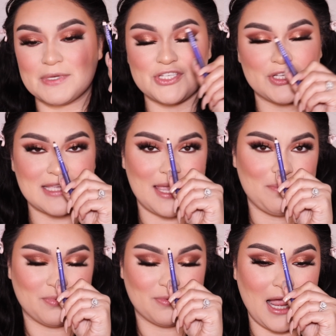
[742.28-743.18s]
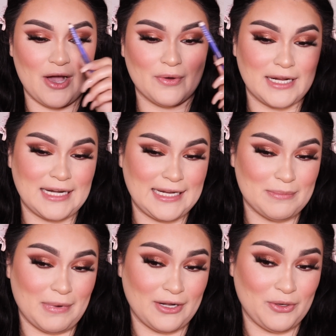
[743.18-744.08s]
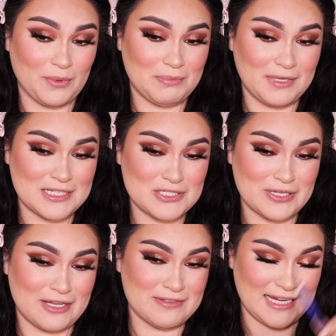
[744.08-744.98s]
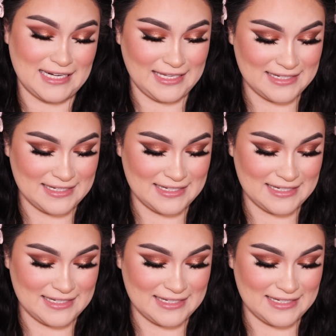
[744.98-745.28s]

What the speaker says: it's just a brown, and I need to buy a new one because look how tiny it